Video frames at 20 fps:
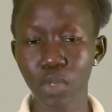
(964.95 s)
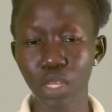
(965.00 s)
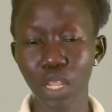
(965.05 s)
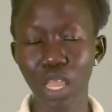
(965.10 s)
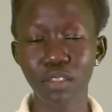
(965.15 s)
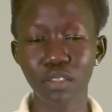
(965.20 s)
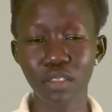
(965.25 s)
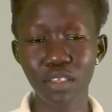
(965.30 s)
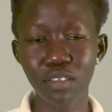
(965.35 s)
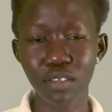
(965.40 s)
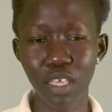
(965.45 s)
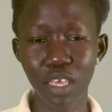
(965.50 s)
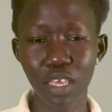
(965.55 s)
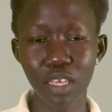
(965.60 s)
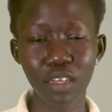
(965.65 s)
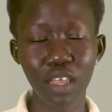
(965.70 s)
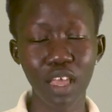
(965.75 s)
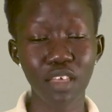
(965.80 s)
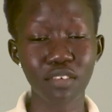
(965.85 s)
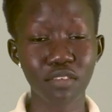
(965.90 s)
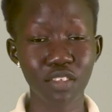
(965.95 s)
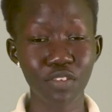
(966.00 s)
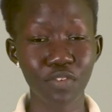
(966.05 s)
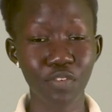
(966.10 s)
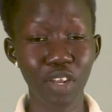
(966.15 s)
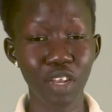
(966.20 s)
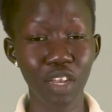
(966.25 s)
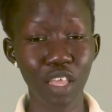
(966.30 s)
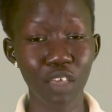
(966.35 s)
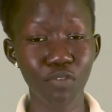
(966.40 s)
and this heat has
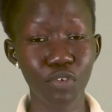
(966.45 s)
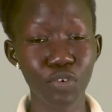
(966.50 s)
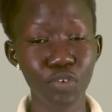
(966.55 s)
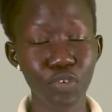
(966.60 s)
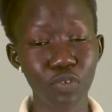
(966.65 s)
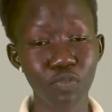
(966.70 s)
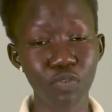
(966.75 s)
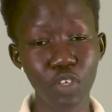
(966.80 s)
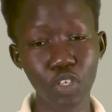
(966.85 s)
different levels of